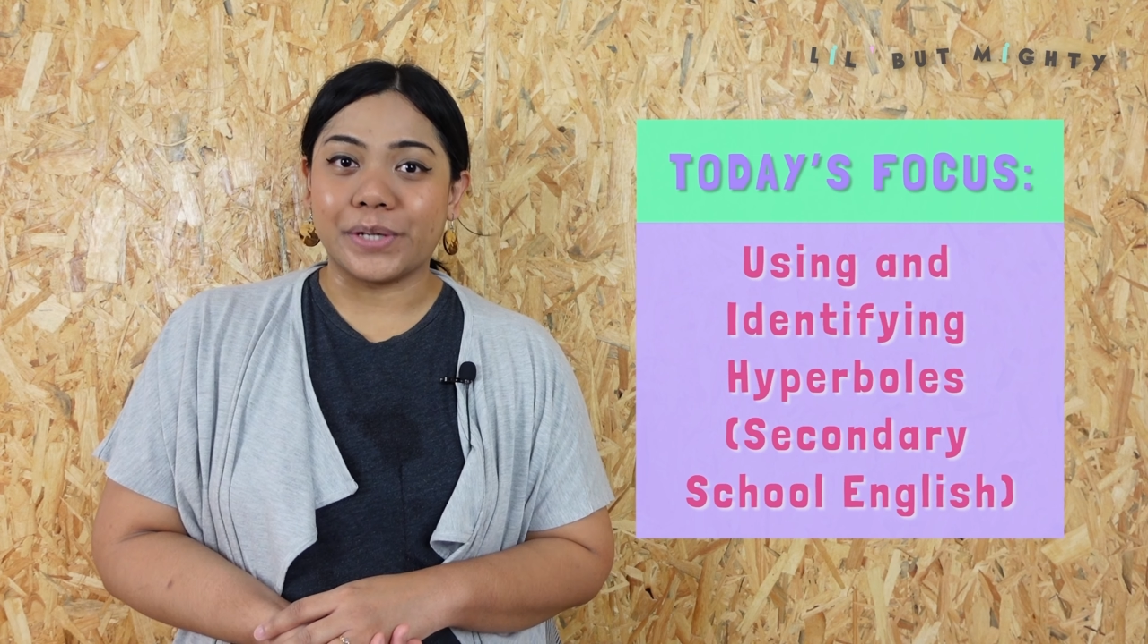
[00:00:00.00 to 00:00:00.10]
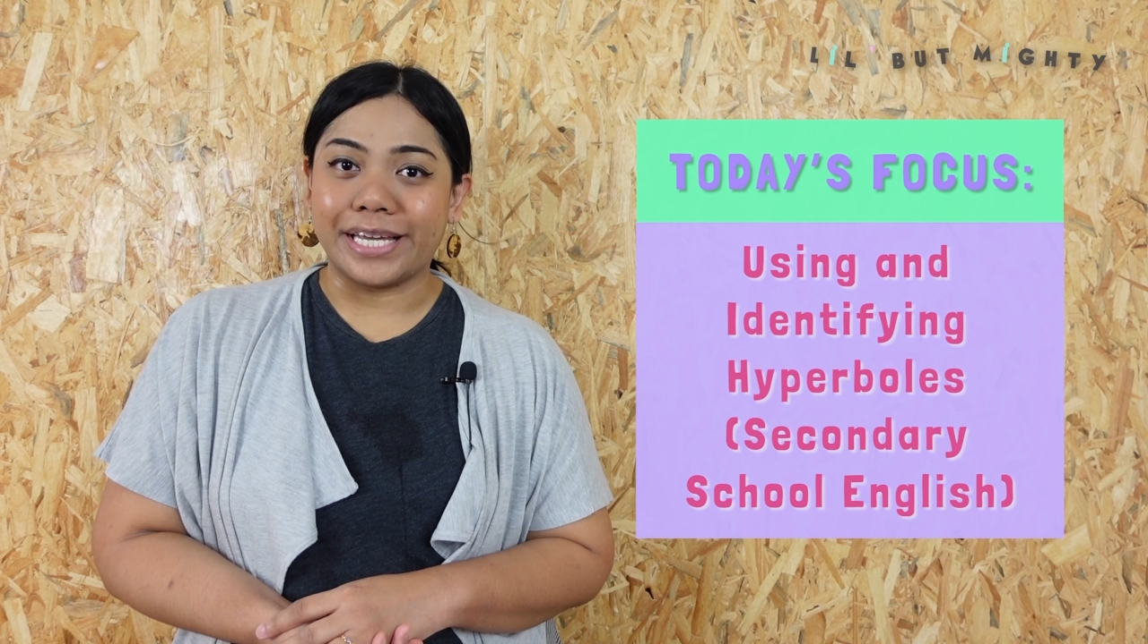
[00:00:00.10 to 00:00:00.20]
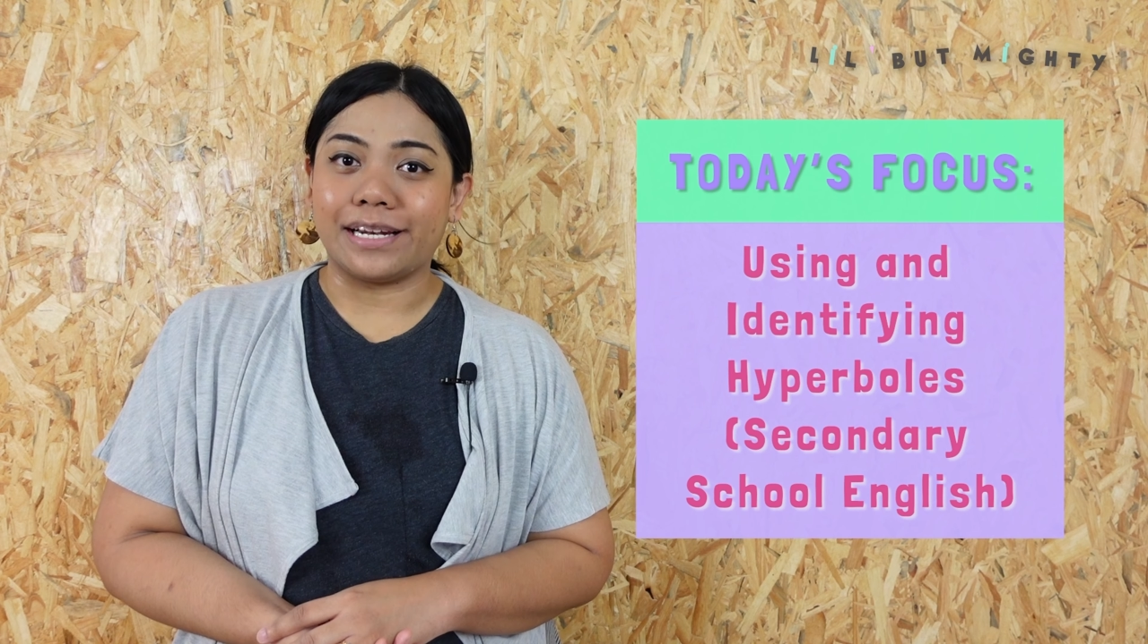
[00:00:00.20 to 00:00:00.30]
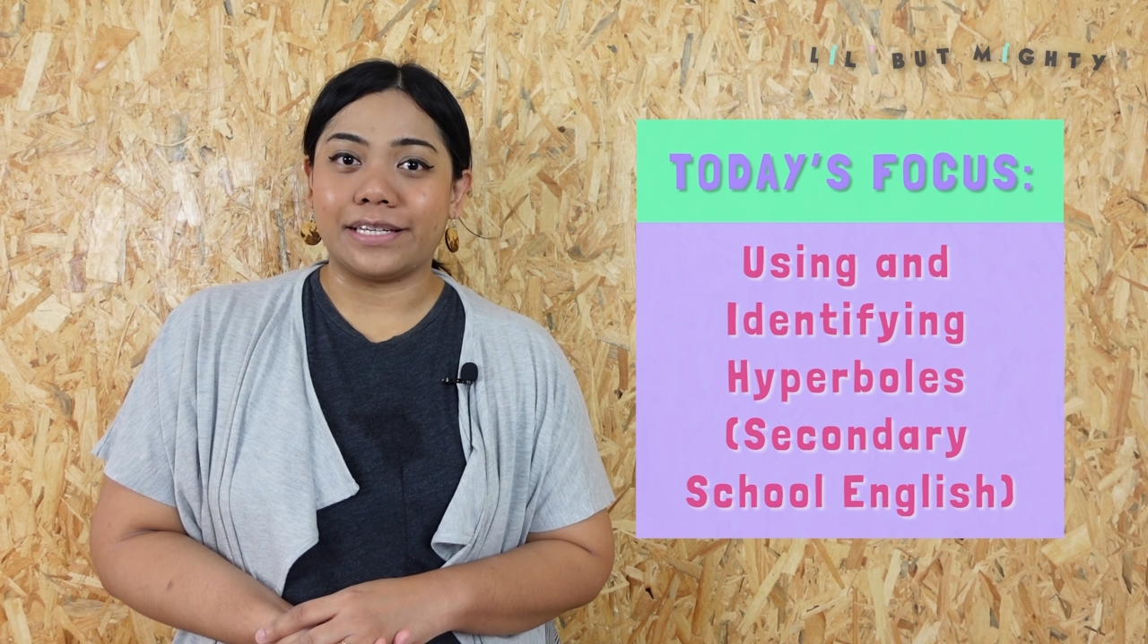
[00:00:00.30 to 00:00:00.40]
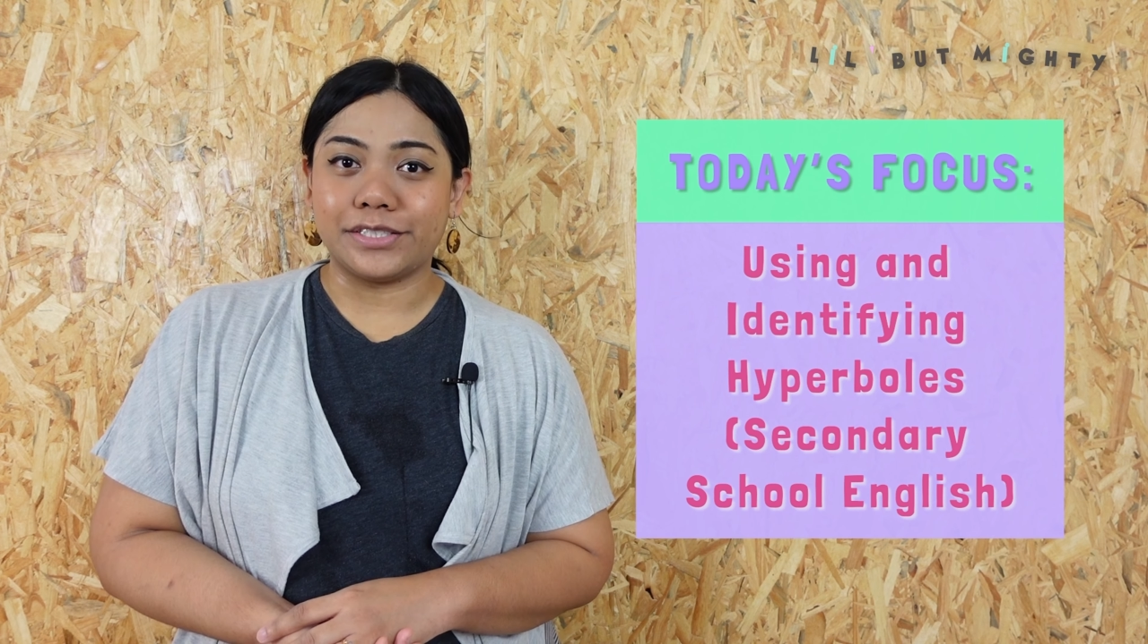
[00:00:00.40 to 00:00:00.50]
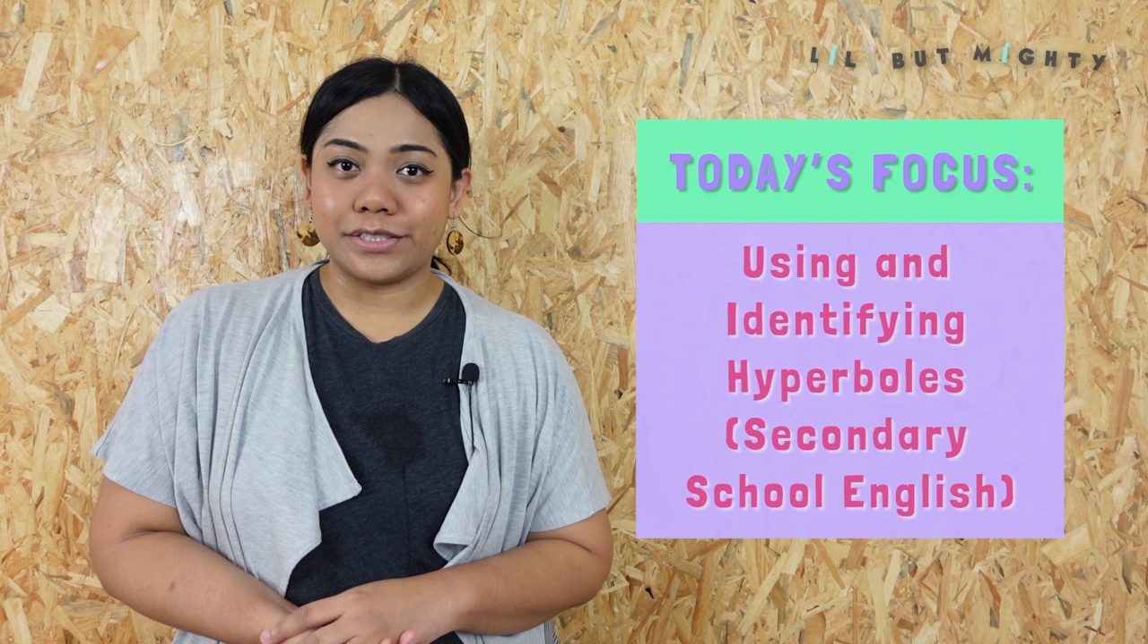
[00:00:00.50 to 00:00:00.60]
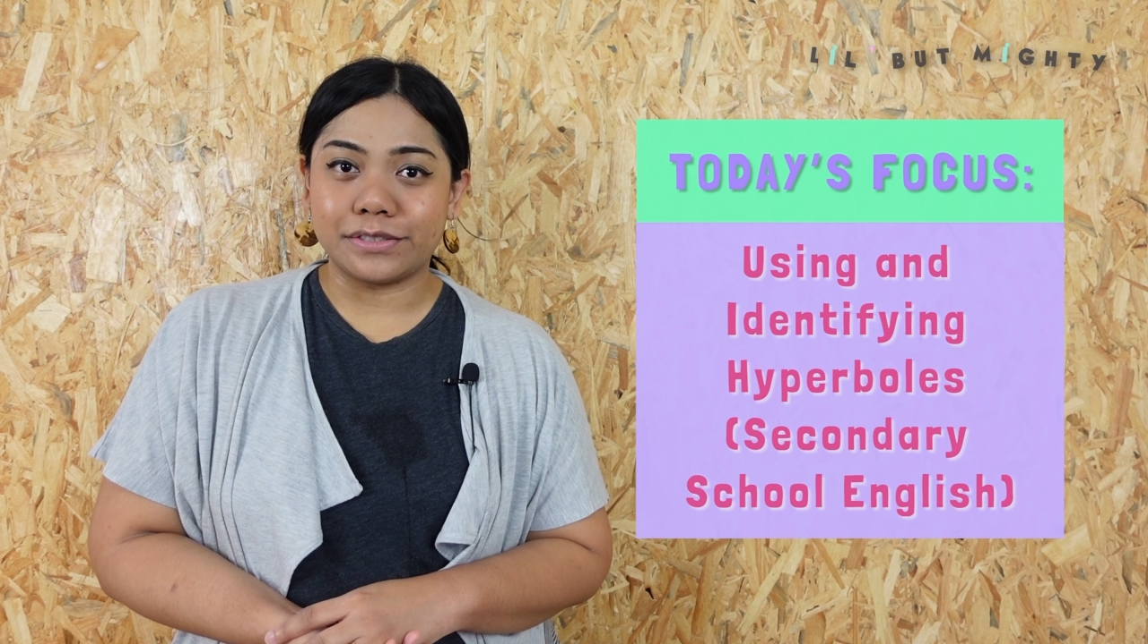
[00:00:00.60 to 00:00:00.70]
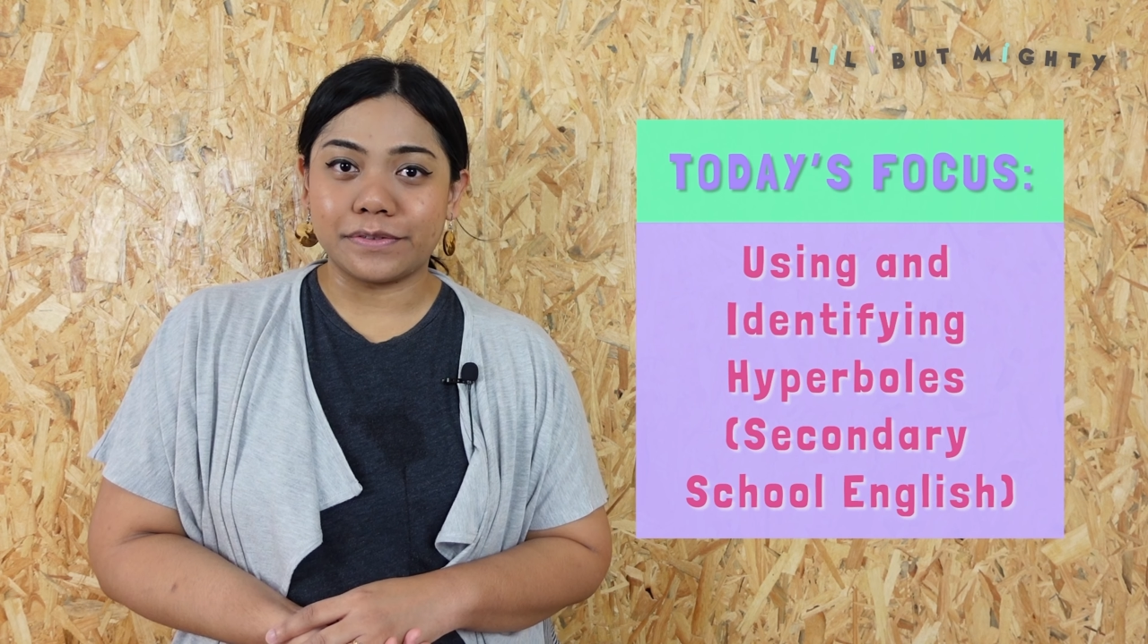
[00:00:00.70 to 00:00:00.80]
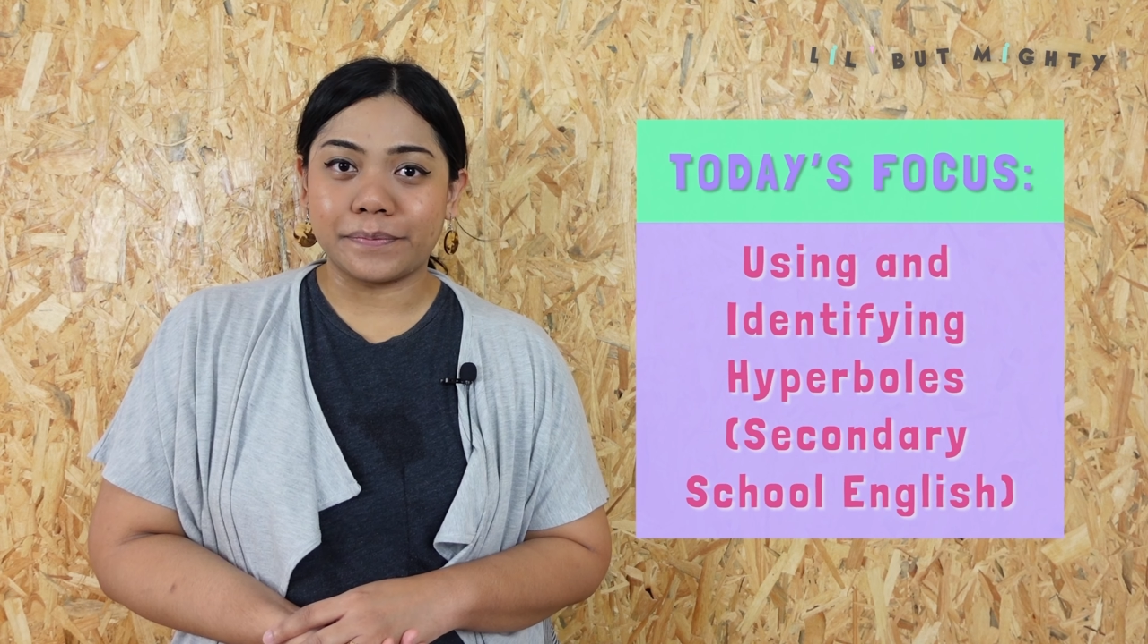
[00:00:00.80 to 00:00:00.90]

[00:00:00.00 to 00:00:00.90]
English.